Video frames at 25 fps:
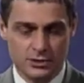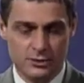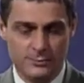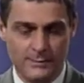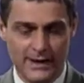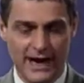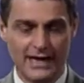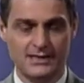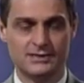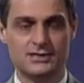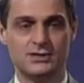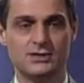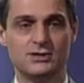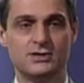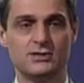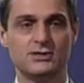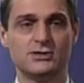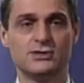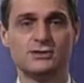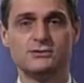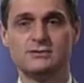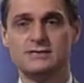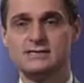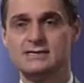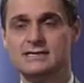two
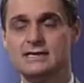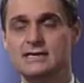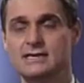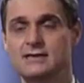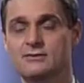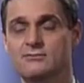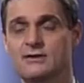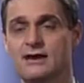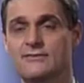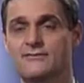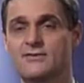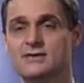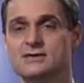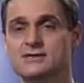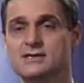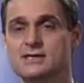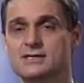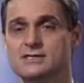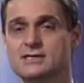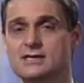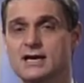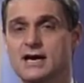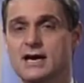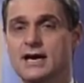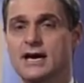passages, you'll see the
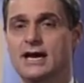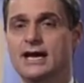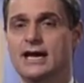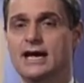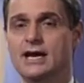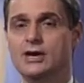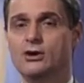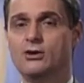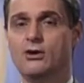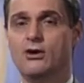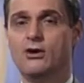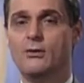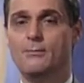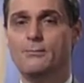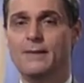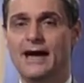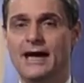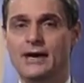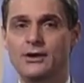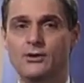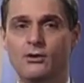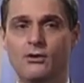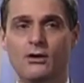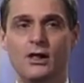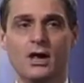references in your
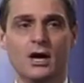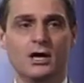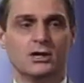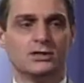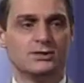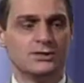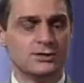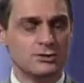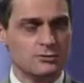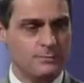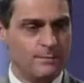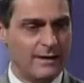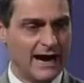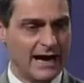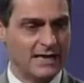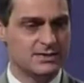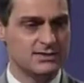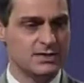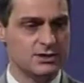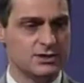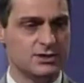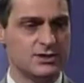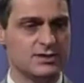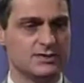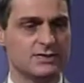manual. Two
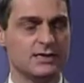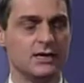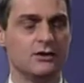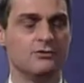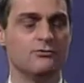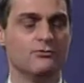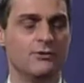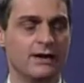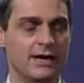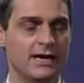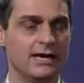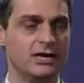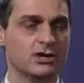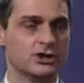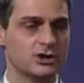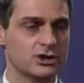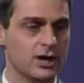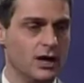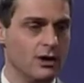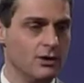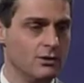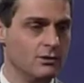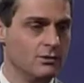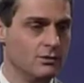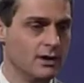passages that really
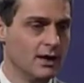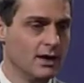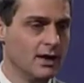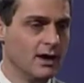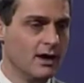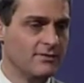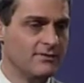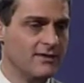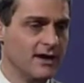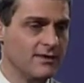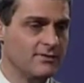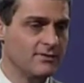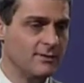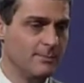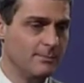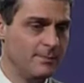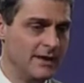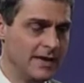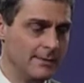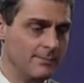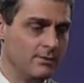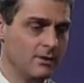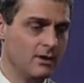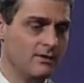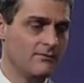show that the
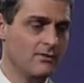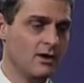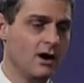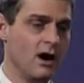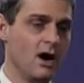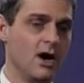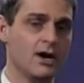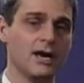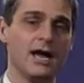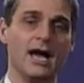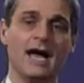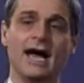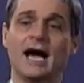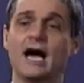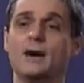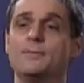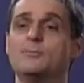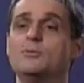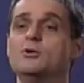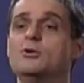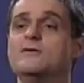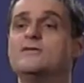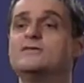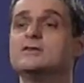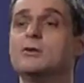people of God
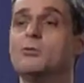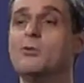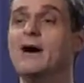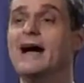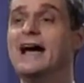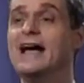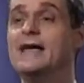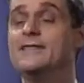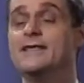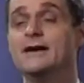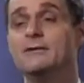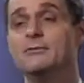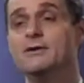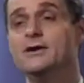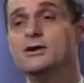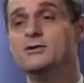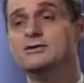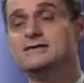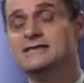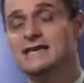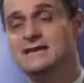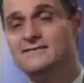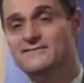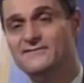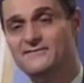had moved away. They were
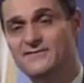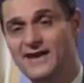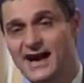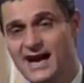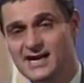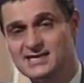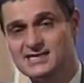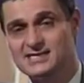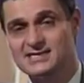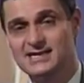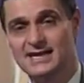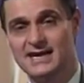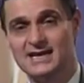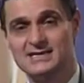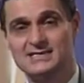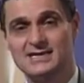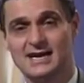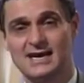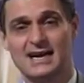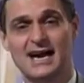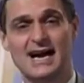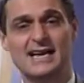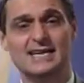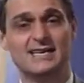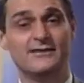using fasting
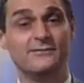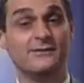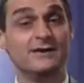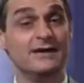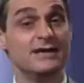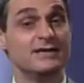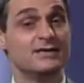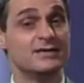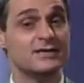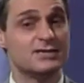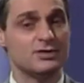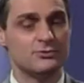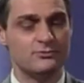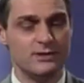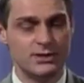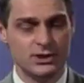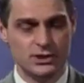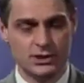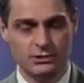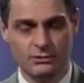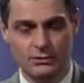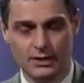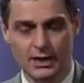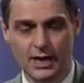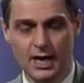as a kind of religious
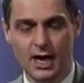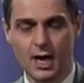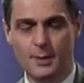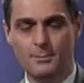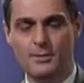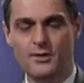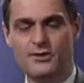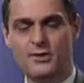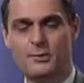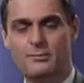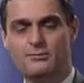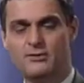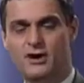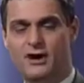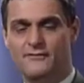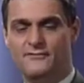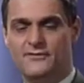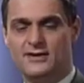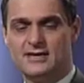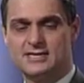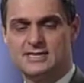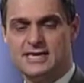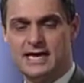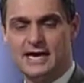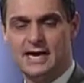ritual. But the
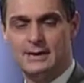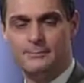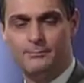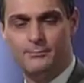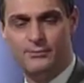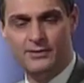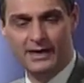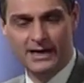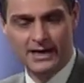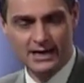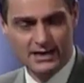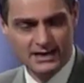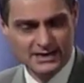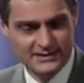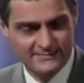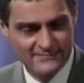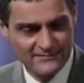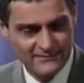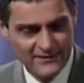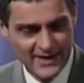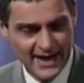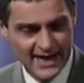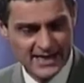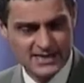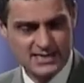prophets
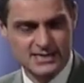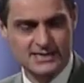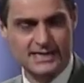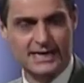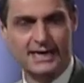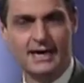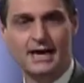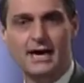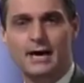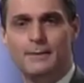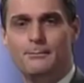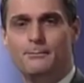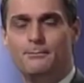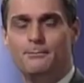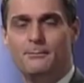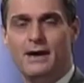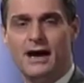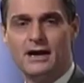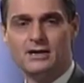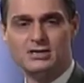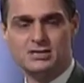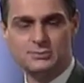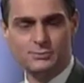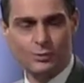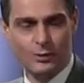bring fasting
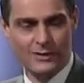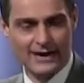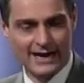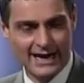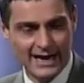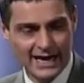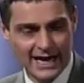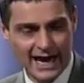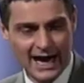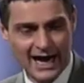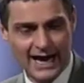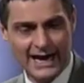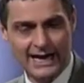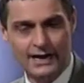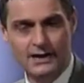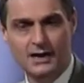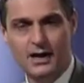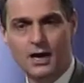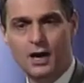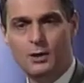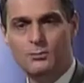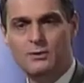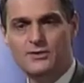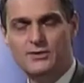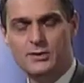much more in
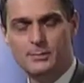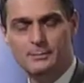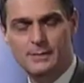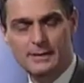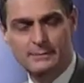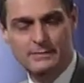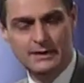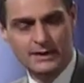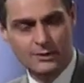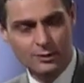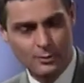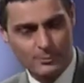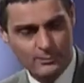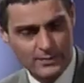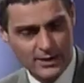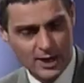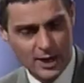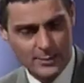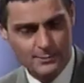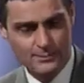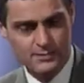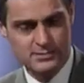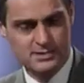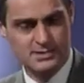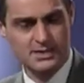line with the biblical
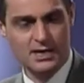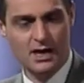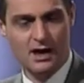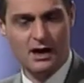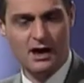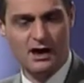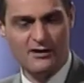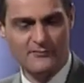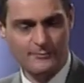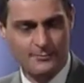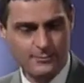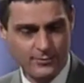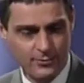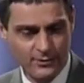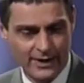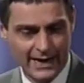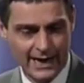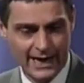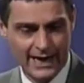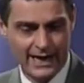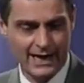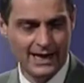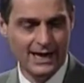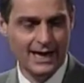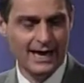purpose of
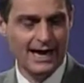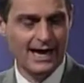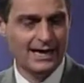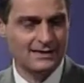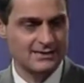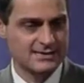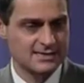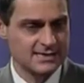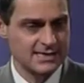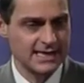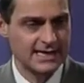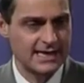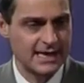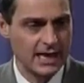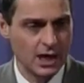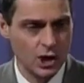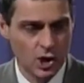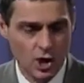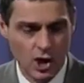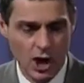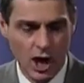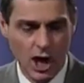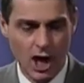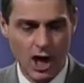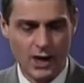prayer and
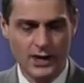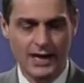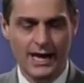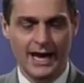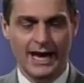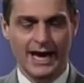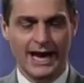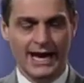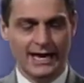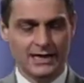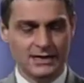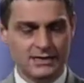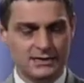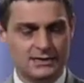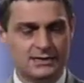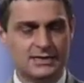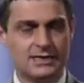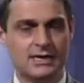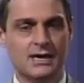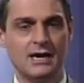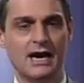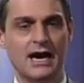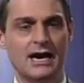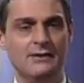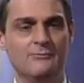seeking God
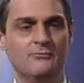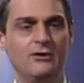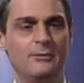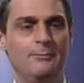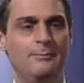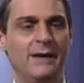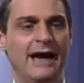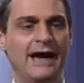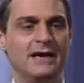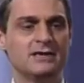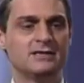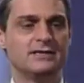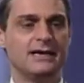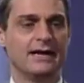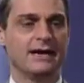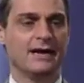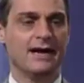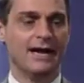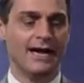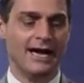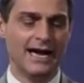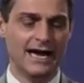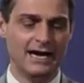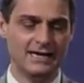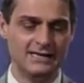and
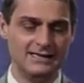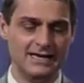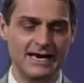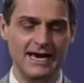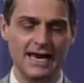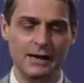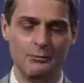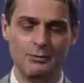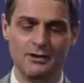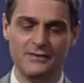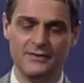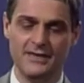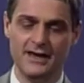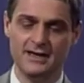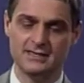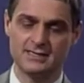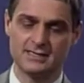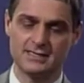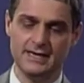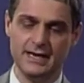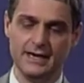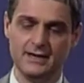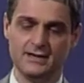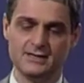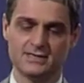repenting and dealing with
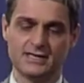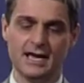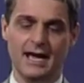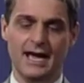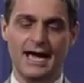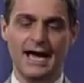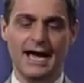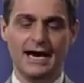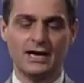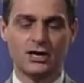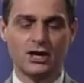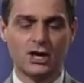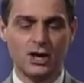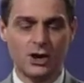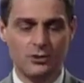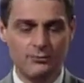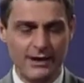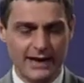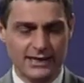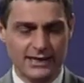their sins and